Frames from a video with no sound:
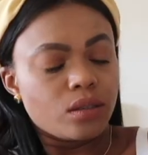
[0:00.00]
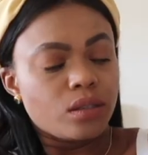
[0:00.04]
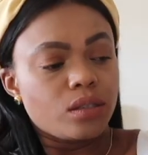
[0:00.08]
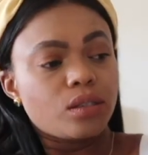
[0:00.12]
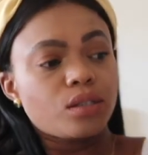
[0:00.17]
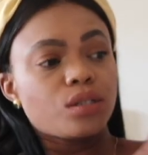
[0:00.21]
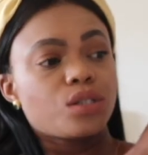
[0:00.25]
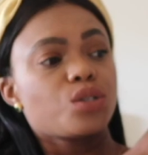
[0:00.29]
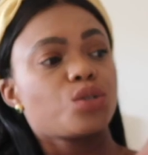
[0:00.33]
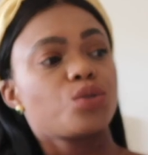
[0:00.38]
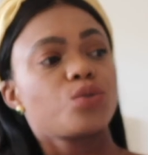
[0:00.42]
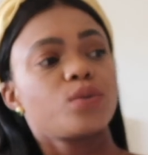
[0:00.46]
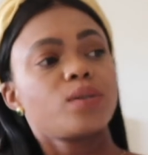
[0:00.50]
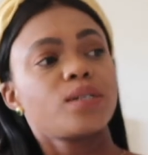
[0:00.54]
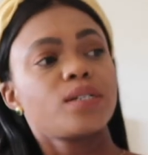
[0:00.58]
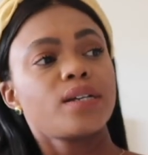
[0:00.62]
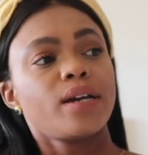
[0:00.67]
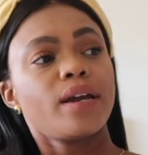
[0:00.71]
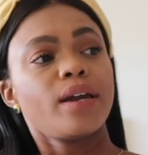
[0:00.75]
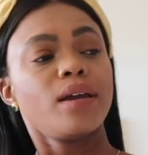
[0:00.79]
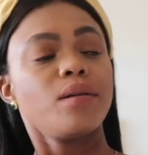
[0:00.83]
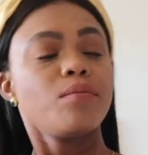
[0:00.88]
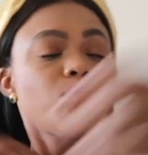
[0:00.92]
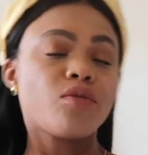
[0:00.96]
this is what
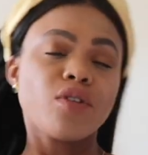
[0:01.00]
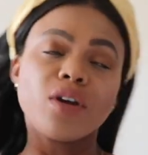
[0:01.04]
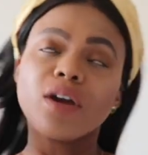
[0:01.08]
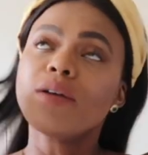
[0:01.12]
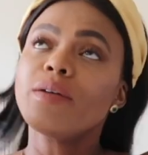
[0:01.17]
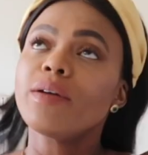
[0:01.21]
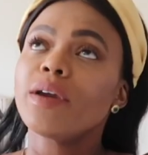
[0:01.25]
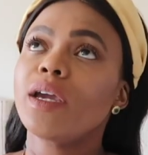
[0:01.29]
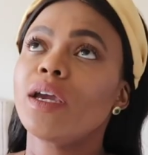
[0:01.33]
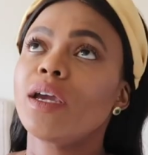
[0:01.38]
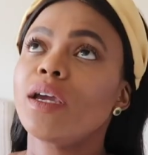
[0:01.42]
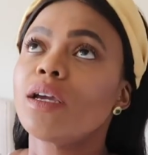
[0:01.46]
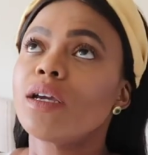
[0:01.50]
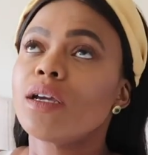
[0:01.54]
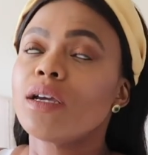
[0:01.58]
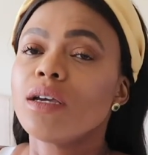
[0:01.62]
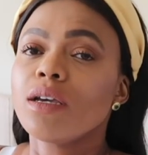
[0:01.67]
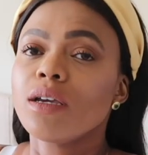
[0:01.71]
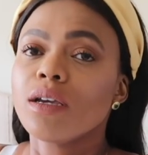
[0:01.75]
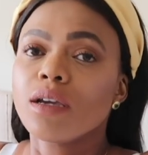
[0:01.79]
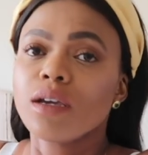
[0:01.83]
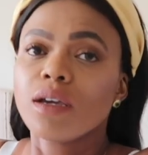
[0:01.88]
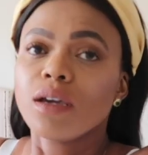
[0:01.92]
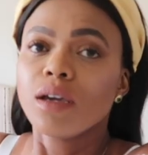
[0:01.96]
I am wearing.
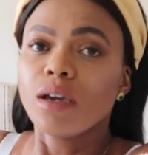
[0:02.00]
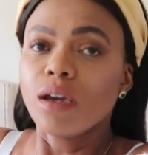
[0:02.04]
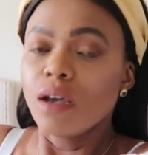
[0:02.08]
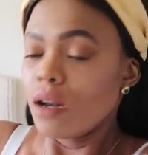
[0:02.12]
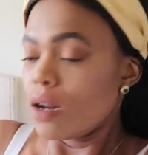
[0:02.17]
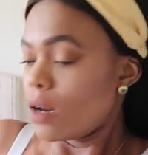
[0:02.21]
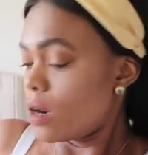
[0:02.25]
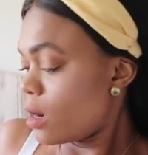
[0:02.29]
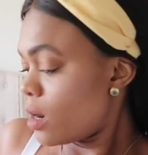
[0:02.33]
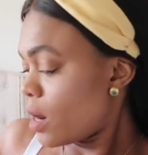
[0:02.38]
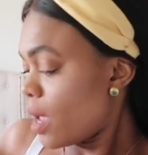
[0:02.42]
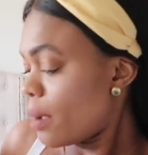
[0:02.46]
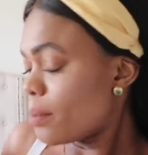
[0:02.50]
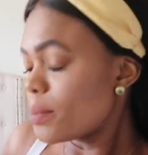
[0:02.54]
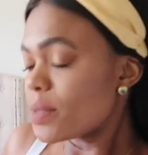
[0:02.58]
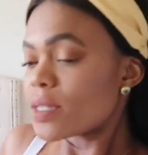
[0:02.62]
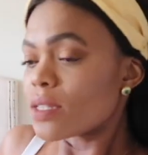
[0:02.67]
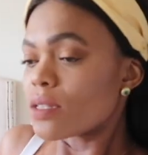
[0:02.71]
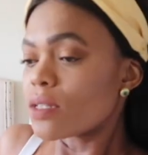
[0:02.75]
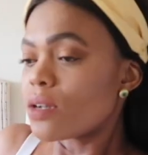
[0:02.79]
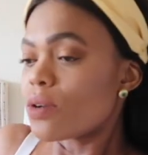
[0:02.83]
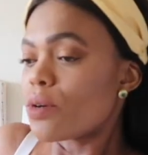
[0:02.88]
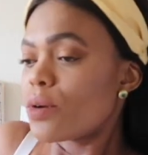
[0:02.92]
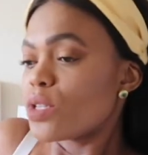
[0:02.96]
Then I'm
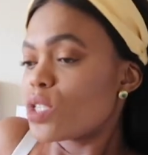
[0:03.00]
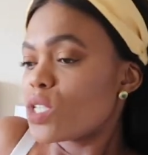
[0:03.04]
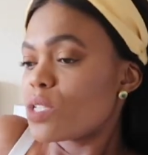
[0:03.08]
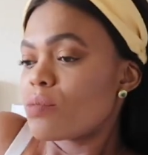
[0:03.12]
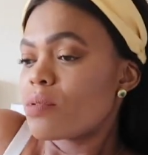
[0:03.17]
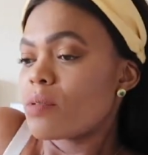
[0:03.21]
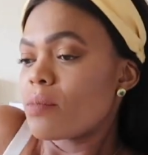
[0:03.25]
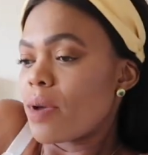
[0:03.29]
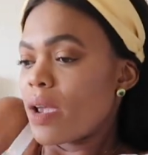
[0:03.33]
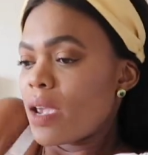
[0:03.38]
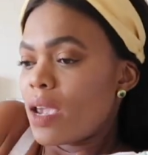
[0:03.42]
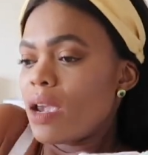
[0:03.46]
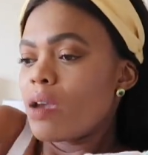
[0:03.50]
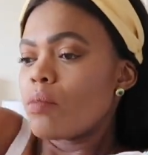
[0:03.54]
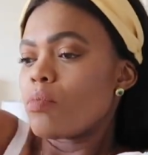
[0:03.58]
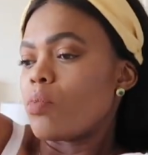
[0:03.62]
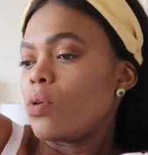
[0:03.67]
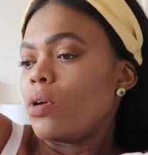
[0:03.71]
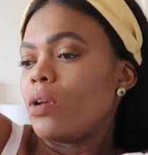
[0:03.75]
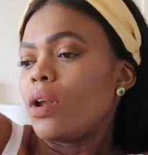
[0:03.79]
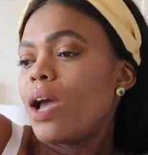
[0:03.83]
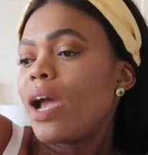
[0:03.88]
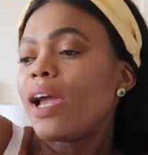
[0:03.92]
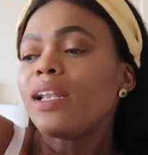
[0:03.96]
still going to put my
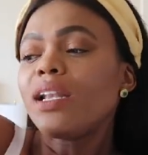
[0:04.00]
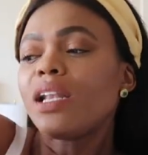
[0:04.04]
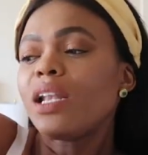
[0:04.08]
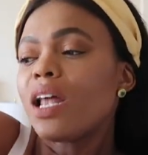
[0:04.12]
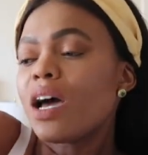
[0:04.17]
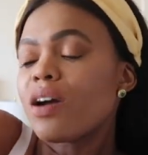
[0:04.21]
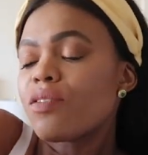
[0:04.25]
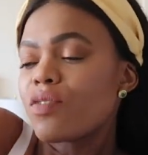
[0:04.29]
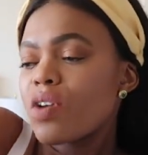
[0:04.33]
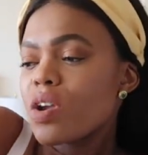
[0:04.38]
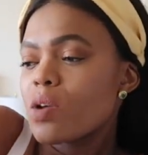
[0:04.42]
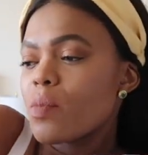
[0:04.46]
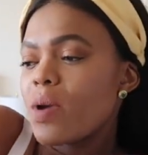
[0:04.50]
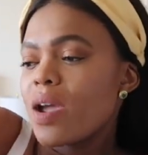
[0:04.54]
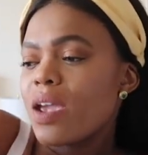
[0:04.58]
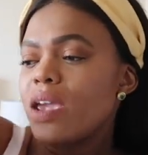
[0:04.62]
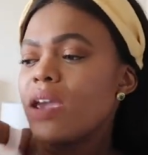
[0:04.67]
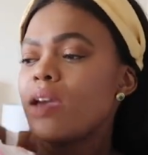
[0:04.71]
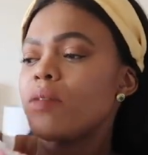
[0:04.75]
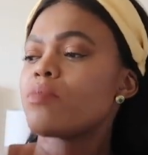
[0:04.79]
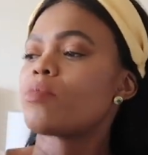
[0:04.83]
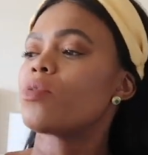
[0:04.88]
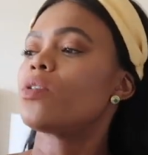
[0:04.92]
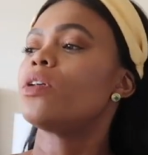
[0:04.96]
apron. I love wearing my
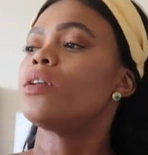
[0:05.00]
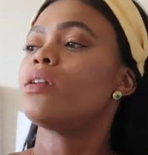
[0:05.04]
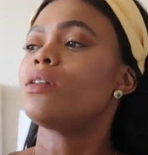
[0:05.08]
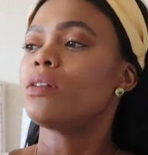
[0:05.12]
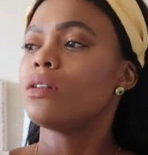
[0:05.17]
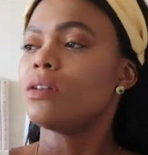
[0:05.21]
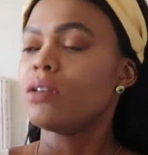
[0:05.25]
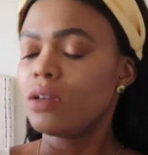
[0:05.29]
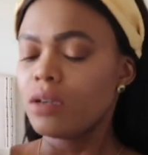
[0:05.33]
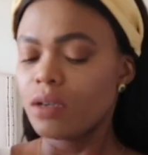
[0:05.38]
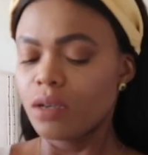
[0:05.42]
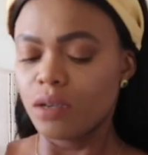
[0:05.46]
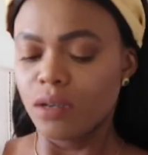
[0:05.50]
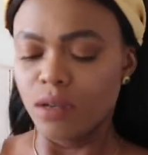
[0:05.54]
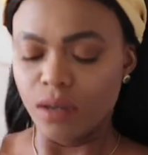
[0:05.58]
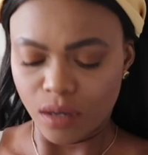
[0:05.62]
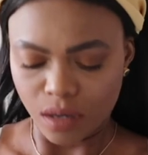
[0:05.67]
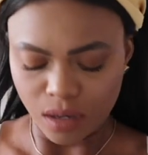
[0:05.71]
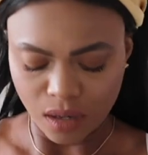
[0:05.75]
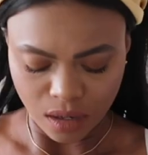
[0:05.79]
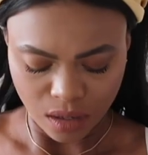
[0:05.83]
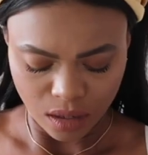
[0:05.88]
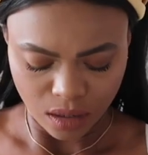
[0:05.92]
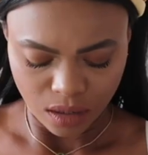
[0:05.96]
apron.
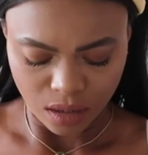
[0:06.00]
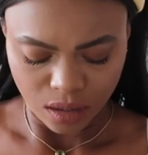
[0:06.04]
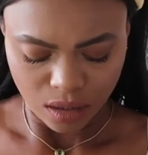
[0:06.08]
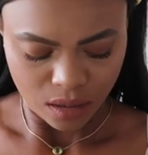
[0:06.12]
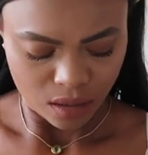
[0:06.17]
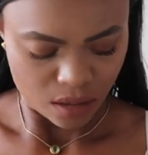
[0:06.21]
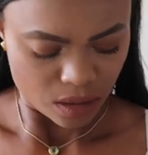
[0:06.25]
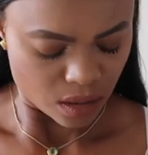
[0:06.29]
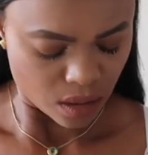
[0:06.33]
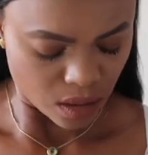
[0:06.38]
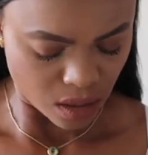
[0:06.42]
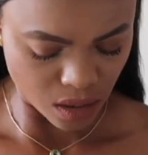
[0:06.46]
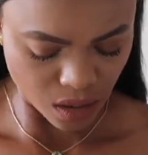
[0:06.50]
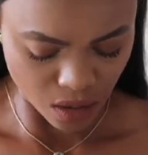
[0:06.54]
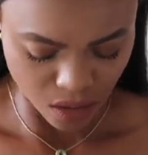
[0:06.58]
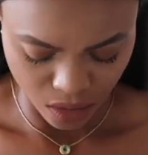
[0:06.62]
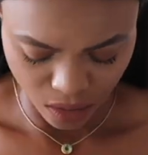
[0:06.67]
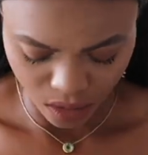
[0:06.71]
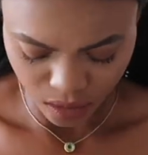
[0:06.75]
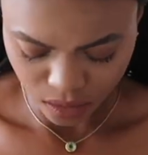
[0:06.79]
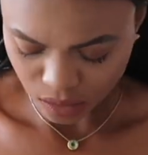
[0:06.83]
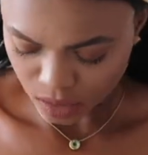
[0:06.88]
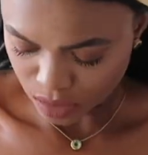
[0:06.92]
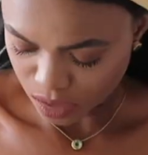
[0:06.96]

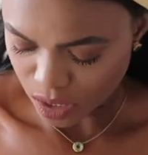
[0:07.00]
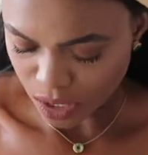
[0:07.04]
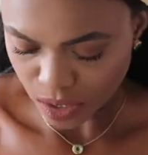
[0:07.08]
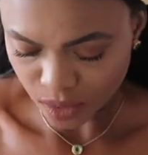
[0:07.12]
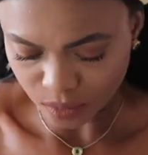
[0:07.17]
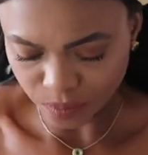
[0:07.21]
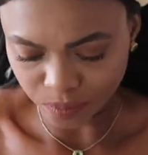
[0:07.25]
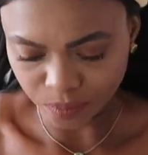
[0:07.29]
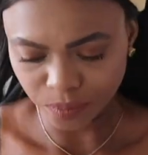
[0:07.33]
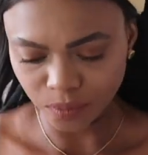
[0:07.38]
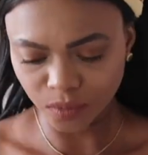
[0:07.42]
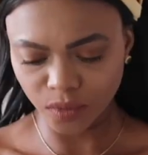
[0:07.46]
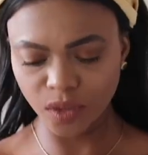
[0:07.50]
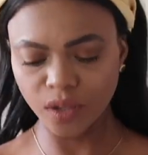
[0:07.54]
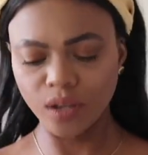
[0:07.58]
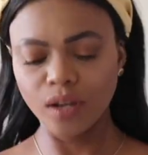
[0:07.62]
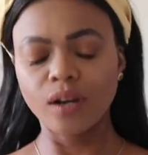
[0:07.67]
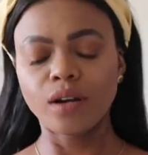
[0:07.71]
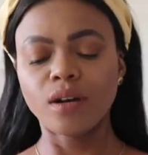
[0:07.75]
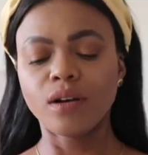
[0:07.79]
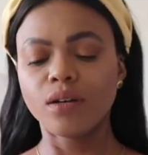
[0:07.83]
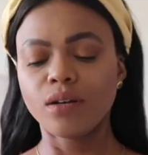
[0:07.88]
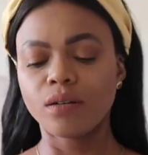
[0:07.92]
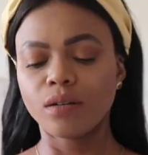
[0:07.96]
Because,
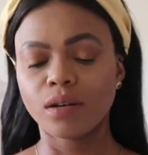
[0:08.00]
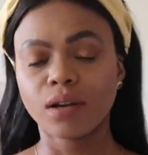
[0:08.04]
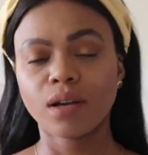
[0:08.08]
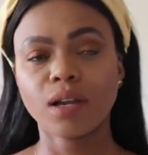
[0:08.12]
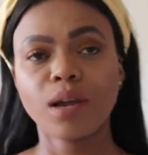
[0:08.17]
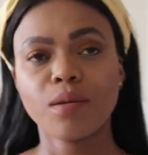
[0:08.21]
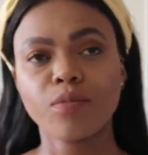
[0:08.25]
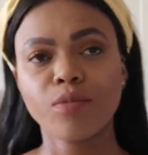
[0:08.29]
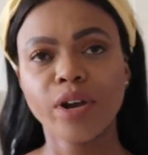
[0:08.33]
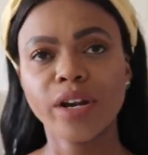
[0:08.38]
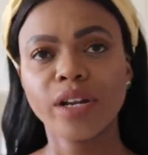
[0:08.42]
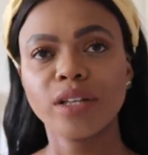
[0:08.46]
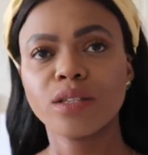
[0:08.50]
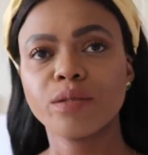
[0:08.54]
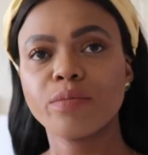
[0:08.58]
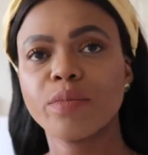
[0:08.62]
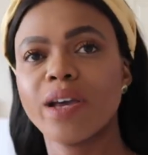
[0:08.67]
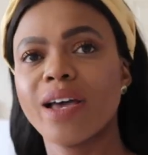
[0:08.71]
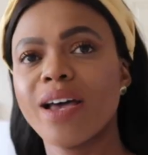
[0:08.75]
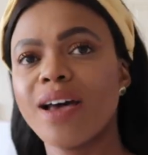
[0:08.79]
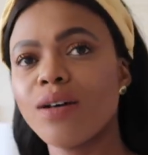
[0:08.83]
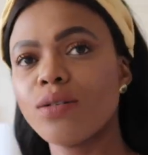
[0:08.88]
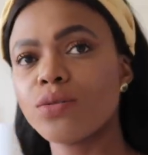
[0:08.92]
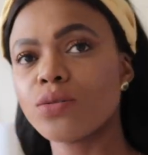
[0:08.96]
I don't know, I'm ready to be
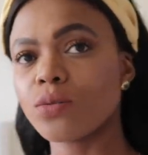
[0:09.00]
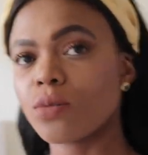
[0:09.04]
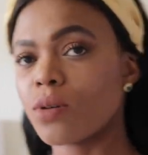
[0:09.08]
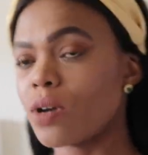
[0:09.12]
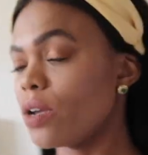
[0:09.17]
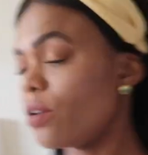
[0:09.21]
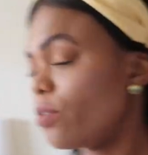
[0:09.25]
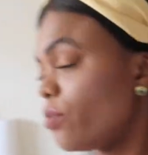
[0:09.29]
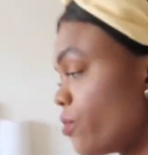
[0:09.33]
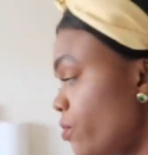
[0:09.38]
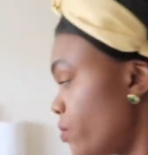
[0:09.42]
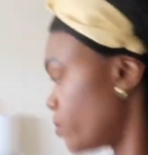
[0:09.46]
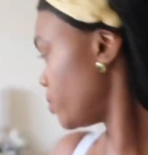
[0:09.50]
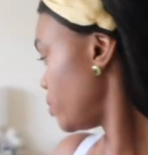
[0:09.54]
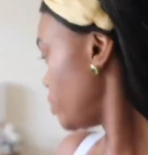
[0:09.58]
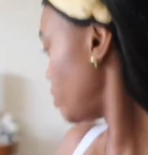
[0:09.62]
a housewife,